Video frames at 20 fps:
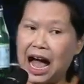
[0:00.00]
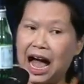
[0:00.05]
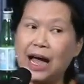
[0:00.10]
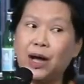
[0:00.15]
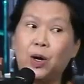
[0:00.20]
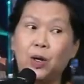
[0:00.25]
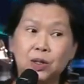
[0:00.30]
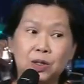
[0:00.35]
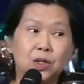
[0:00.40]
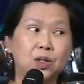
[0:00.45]

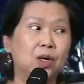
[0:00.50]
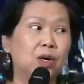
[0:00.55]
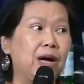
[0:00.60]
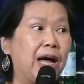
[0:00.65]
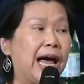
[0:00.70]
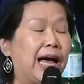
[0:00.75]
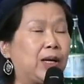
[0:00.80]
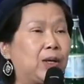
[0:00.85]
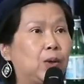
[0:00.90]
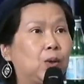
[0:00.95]
I also
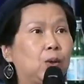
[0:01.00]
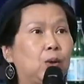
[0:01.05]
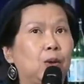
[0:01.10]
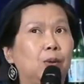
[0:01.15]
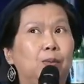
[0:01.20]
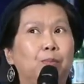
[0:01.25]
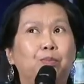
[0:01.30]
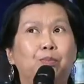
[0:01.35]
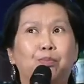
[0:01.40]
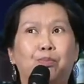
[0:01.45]
had
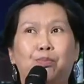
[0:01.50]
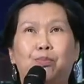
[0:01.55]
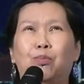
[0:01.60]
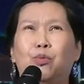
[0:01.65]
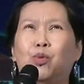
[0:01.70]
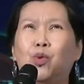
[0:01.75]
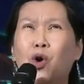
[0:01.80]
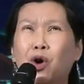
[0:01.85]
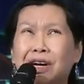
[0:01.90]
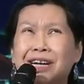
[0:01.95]

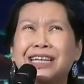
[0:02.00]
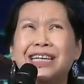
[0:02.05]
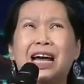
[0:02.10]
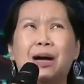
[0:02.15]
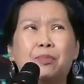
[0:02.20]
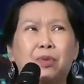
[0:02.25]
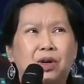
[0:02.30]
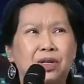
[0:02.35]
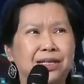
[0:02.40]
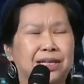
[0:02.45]
woken
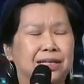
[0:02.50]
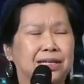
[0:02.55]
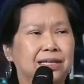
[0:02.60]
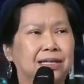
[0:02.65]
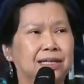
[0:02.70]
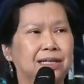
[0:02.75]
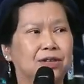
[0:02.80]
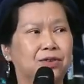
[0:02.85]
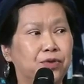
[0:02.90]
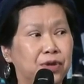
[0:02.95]
up on
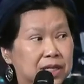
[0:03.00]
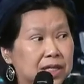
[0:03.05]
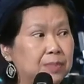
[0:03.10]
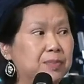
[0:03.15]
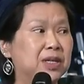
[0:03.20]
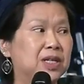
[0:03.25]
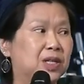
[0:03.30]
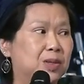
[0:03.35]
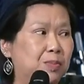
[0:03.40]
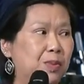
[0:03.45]

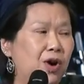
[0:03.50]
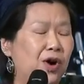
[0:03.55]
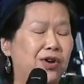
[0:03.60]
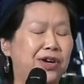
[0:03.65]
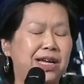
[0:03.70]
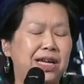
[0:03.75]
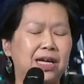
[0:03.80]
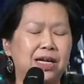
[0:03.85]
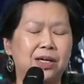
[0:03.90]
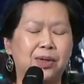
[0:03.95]
Christmas
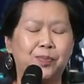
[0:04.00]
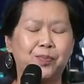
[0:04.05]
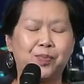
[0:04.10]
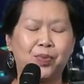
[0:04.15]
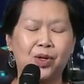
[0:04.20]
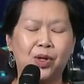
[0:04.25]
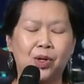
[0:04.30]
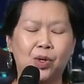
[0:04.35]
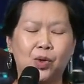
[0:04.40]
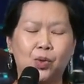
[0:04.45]
morning
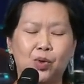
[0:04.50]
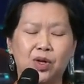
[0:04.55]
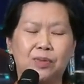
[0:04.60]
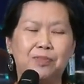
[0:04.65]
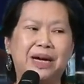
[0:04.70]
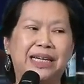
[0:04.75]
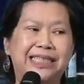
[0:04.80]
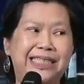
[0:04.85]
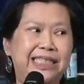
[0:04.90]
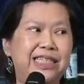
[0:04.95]

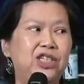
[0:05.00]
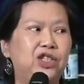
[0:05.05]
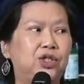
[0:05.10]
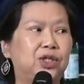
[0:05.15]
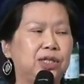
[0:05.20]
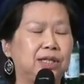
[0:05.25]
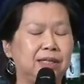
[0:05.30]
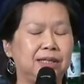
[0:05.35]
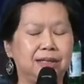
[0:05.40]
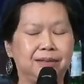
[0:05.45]
with my t
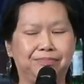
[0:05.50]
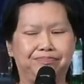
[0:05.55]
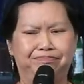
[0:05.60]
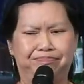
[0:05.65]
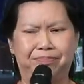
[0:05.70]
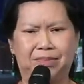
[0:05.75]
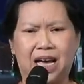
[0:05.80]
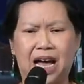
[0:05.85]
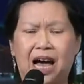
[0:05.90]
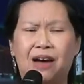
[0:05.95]
shirt
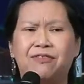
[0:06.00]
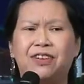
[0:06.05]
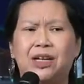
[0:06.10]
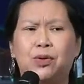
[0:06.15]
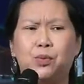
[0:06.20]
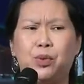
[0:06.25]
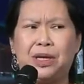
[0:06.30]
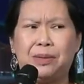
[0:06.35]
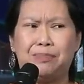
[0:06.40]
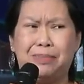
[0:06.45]

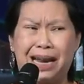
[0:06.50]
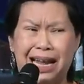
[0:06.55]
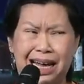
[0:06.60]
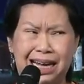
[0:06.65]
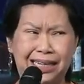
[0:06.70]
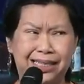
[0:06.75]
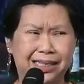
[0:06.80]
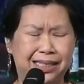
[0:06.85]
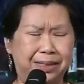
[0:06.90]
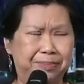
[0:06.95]
covered with
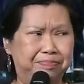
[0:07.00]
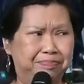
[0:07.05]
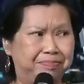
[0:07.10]
blood.